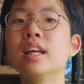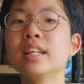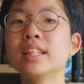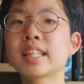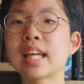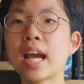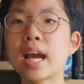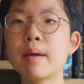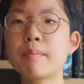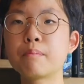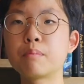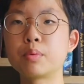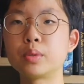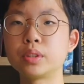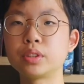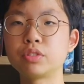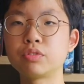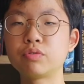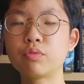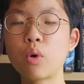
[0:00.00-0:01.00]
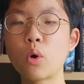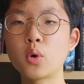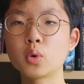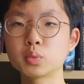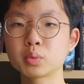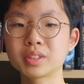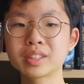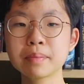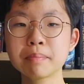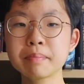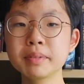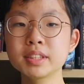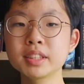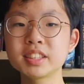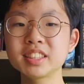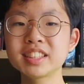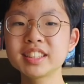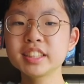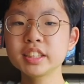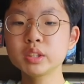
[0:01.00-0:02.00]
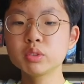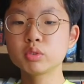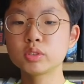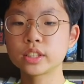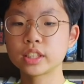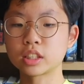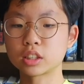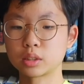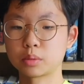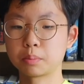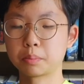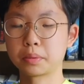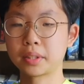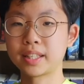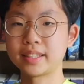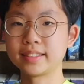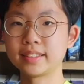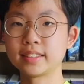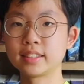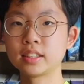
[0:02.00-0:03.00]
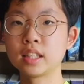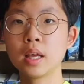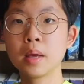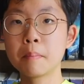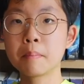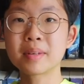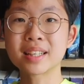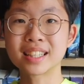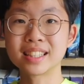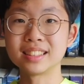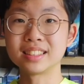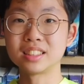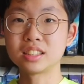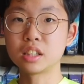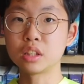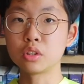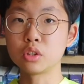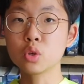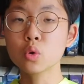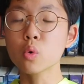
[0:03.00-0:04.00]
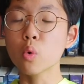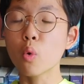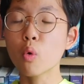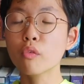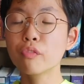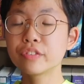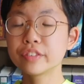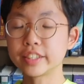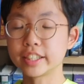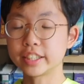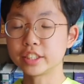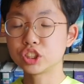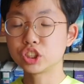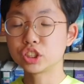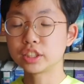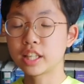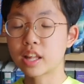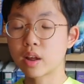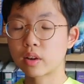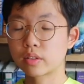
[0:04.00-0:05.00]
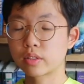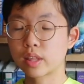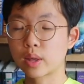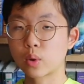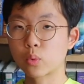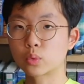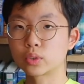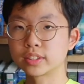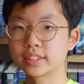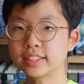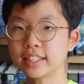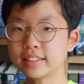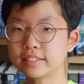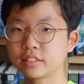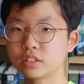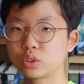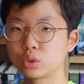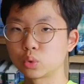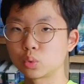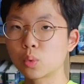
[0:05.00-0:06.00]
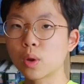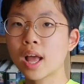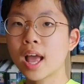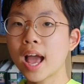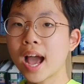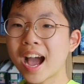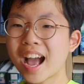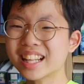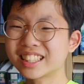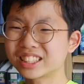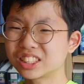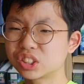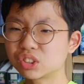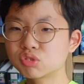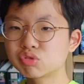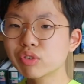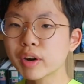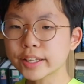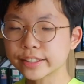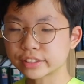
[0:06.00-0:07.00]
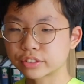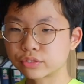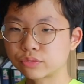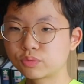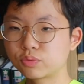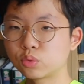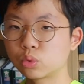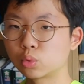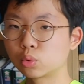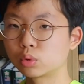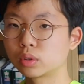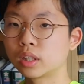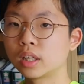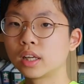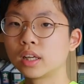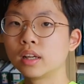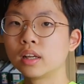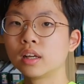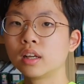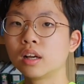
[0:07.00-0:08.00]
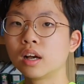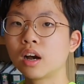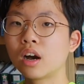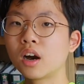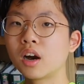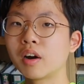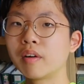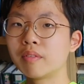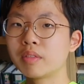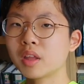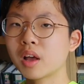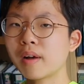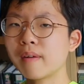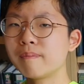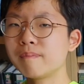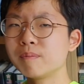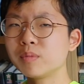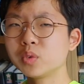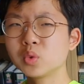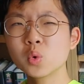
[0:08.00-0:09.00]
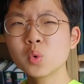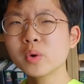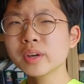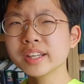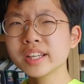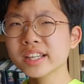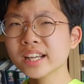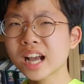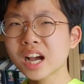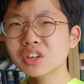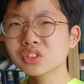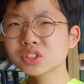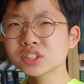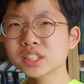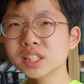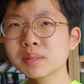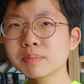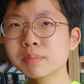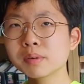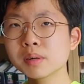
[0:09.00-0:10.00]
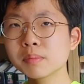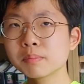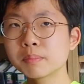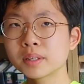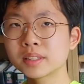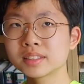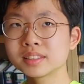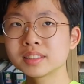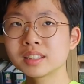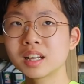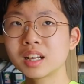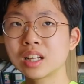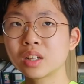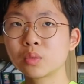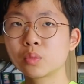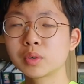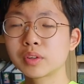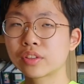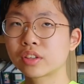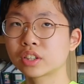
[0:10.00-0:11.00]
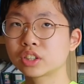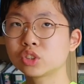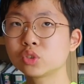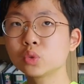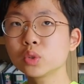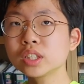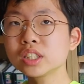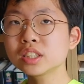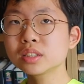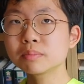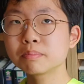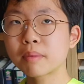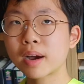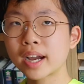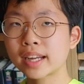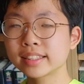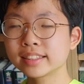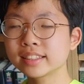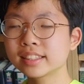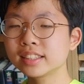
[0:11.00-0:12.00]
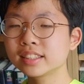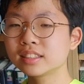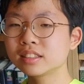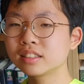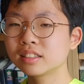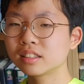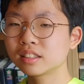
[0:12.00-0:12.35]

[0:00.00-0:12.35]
Cambridge Falls was a mysterious place because the new orphanage that they were sent to had great food, uh, annoying housekeeper, but with a sweet-minded,